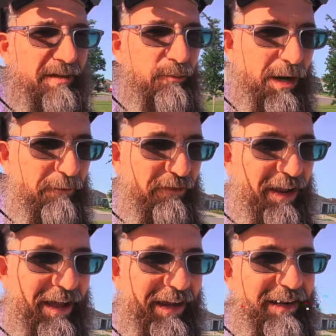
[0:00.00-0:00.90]
this while I'm
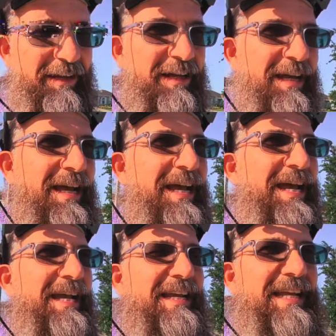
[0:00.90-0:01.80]
flying
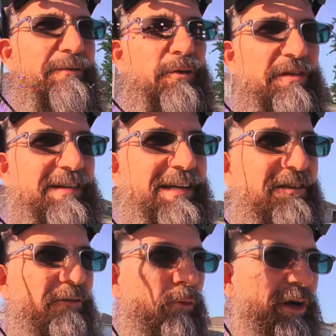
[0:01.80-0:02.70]
to give you a
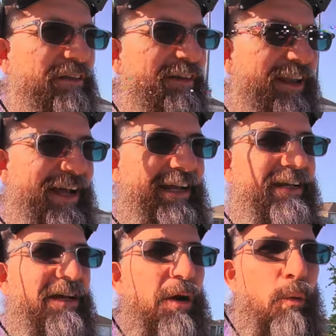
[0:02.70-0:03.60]
sense of what it's like
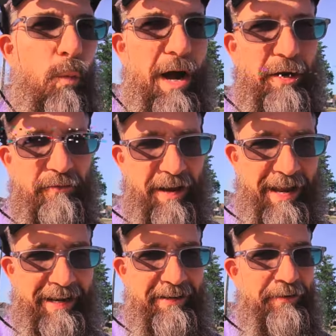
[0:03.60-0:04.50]
while you're
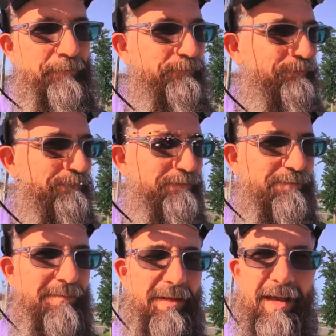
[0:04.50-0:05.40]
flying it.
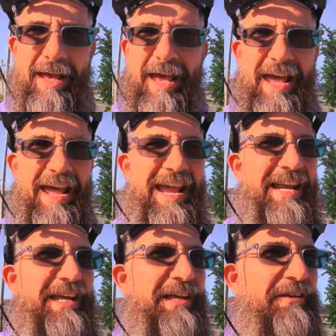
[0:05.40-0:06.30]
It
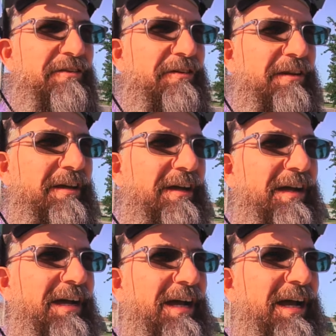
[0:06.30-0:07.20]
is,
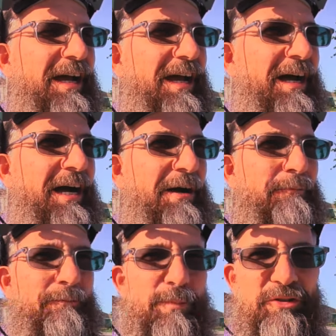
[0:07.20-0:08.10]

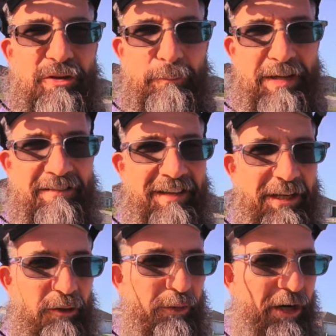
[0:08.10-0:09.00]
um, put you on pins and
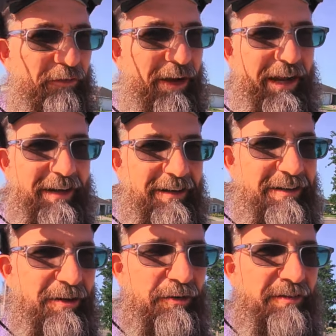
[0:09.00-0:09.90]
needles while you're flying
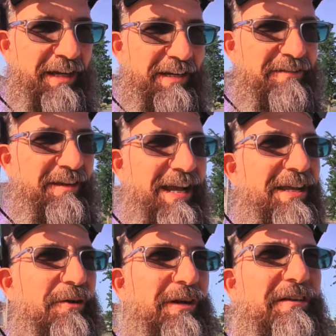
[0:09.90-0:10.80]
because it's
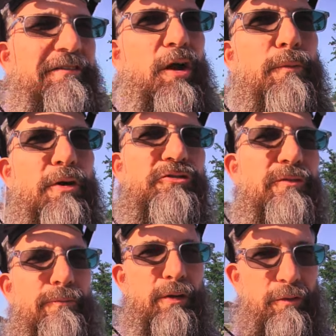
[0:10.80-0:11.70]
like you're in slow
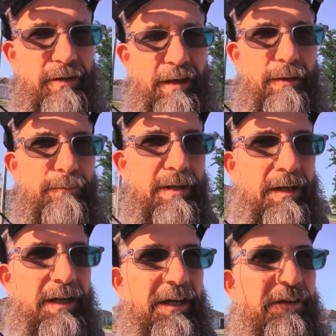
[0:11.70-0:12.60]
motion but real time.
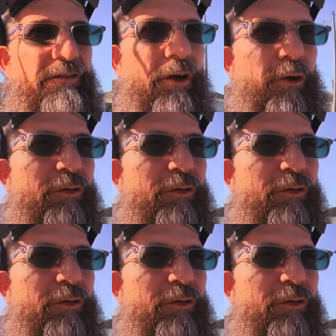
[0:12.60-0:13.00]
So